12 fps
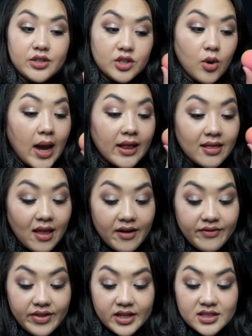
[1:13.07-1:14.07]
So I
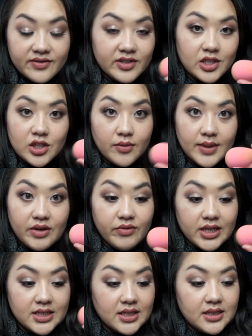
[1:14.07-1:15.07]
love this for so many
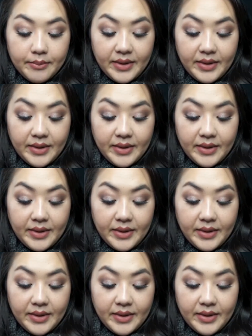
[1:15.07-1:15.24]
reasons.